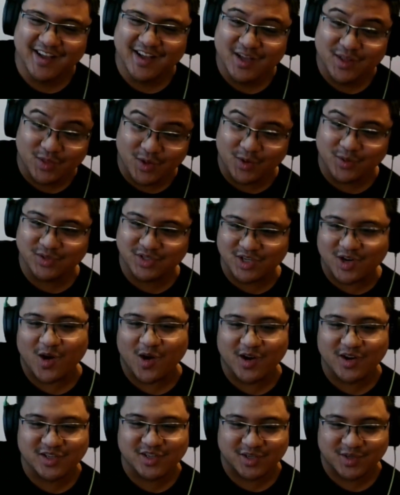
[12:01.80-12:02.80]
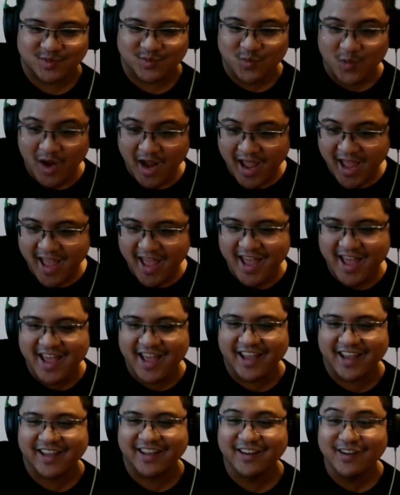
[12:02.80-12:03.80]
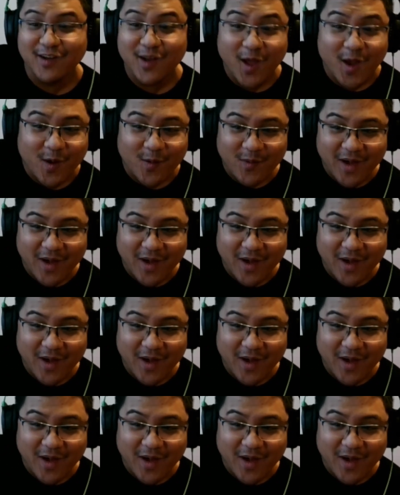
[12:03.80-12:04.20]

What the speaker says: Those cars are red! No